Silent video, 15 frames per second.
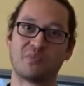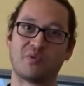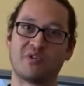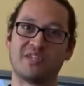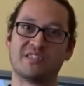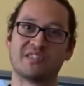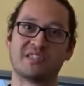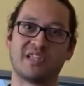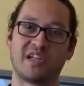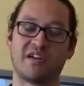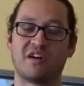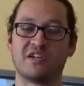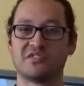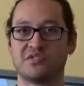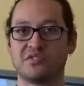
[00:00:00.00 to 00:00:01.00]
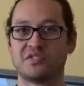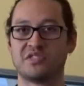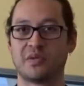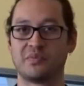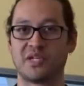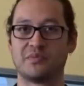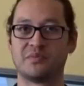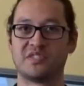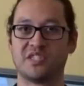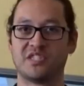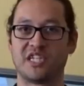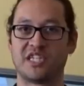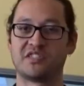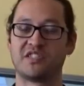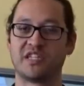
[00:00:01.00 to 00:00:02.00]
points and then also sometimes
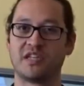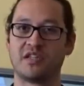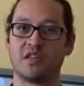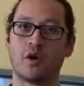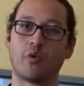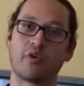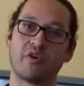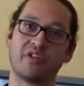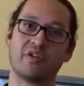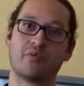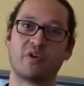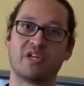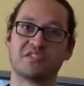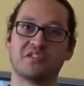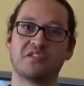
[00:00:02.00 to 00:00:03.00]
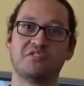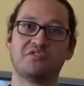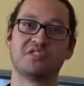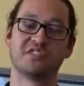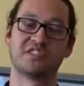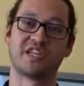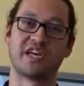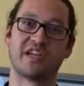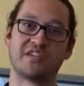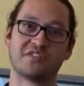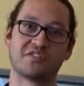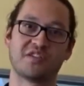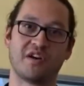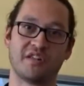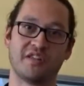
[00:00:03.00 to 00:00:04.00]
suggesting lowering the resolution
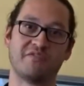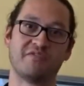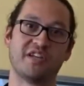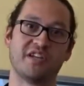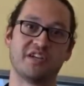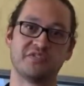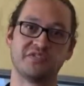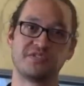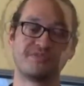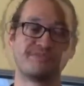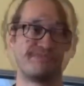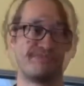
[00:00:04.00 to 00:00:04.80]
settings on the videos.